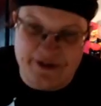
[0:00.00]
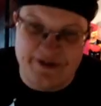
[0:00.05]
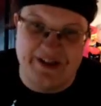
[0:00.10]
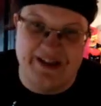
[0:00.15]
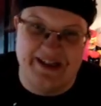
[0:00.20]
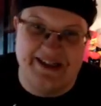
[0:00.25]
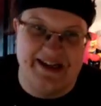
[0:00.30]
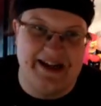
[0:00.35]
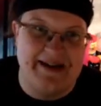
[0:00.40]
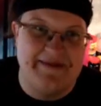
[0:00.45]

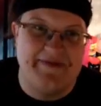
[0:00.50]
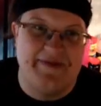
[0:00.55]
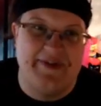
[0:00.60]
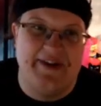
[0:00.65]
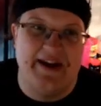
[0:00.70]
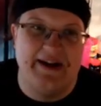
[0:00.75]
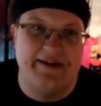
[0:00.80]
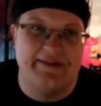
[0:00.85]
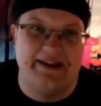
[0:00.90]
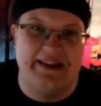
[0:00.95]
the same
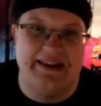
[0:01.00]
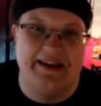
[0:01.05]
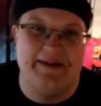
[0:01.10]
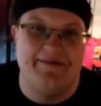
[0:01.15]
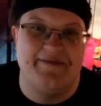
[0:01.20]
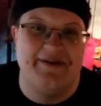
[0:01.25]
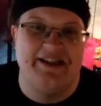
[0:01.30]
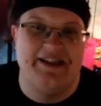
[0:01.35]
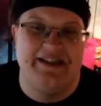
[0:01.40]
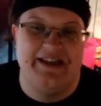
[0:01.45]
thing with
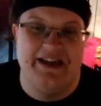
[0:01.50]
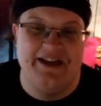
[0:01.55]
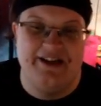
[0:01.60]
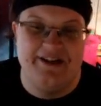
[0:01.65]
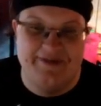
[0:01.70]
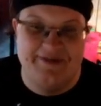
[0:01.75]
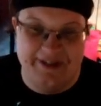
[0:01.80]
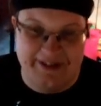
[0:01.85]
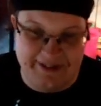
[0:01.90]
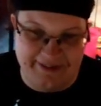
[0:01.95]
him as they
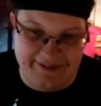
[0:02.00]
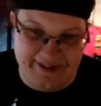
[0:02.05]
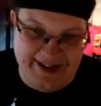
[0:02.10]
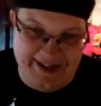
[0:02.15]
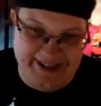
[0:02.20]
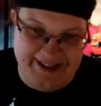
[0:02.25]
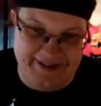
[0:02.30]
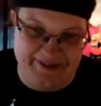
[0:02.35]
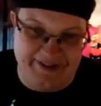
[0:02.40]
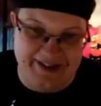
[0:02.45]
do with the
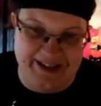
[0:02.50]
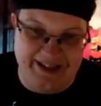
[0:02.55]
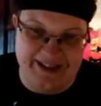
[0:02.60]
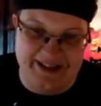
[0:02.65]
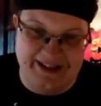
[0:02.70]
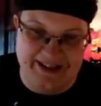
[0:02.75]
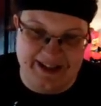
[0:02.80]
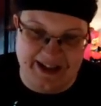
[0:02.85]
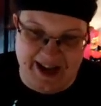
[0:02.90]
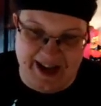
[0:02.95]
rest of the
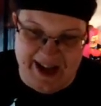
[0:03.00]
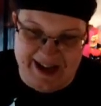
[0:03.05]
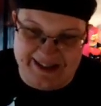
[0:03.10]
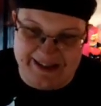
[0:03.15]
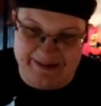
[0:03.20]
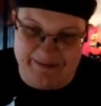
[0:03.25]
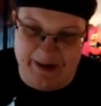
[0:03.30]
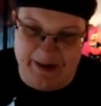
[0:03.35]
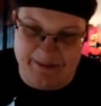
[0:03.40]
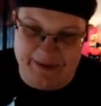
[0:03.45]
Disney
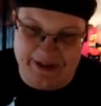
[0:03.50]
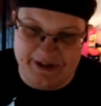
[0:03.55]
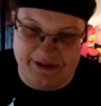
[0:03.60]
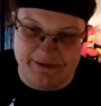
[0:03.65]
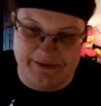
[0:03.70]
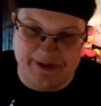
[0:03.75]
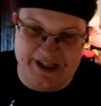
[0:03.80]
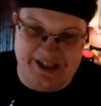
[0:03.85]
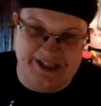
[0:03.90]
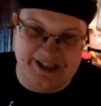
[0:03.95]
cast members,
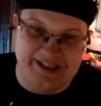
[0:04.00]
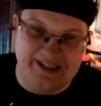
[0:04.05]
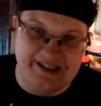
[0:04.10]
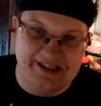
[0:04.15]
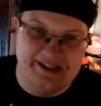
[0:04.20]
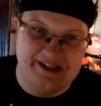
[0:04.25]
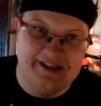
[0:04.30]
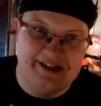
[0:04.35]
which is